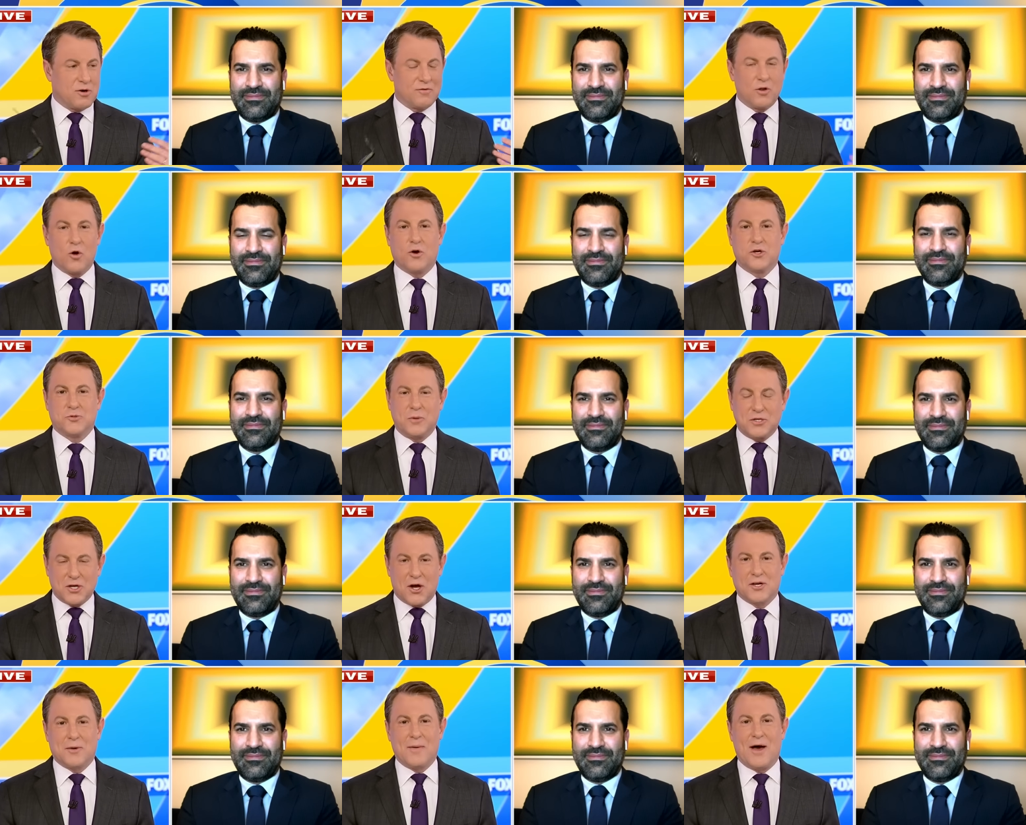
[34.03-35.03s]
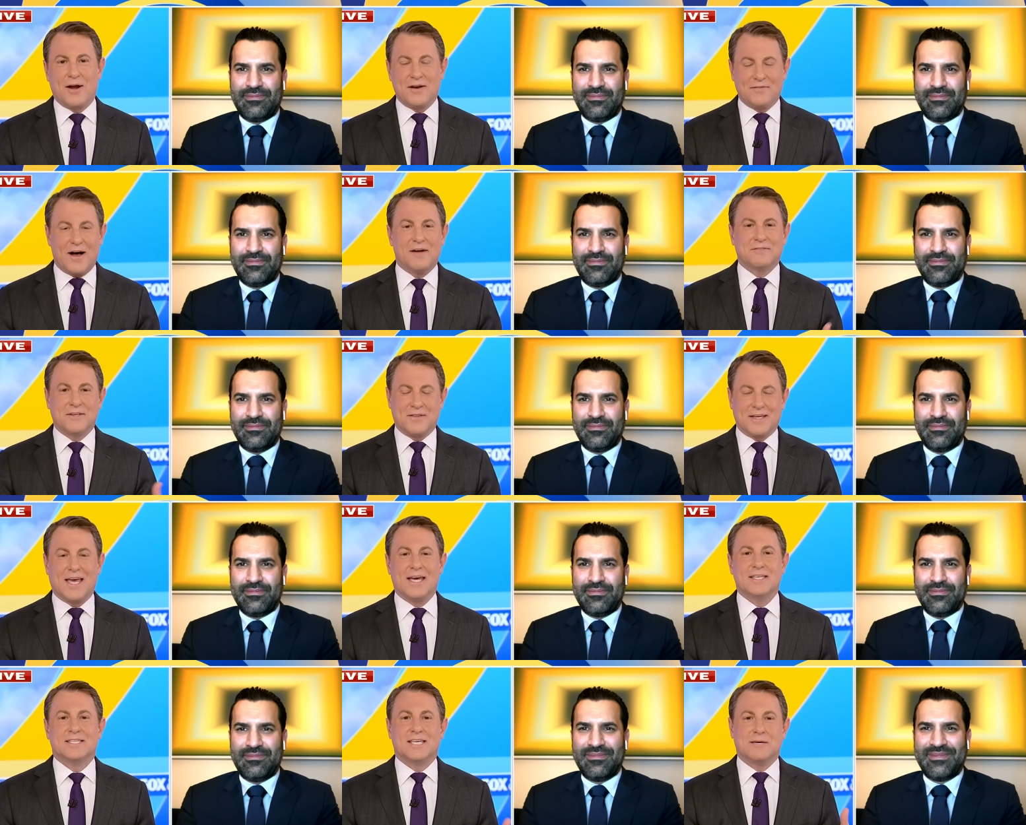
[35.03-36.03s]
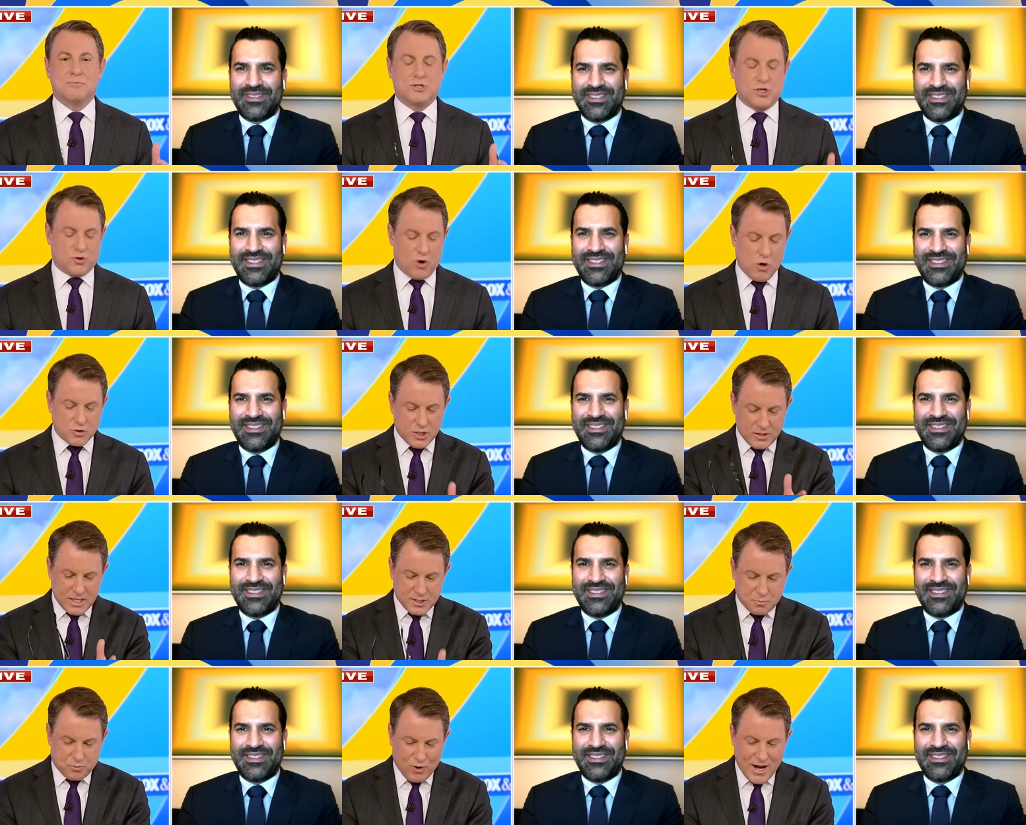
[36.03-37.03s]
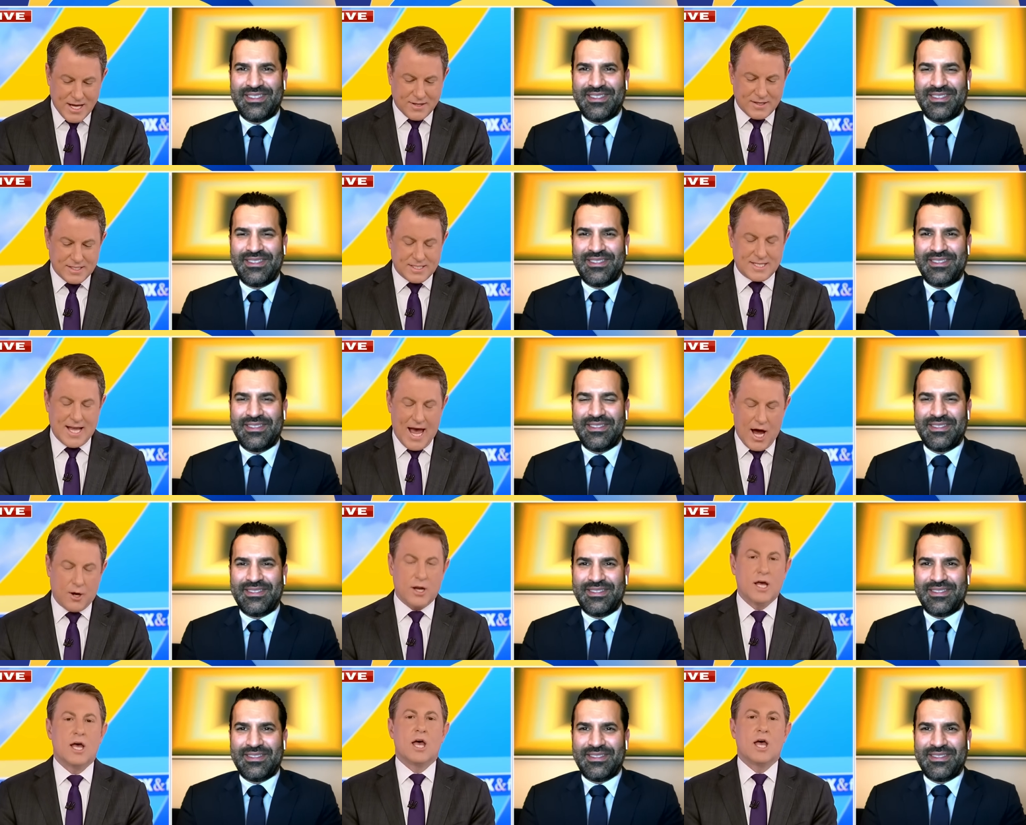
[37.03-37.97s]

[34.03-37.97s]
Speaker 1: of lawyers we talk about involved in the case seems to grow. So let's break this down.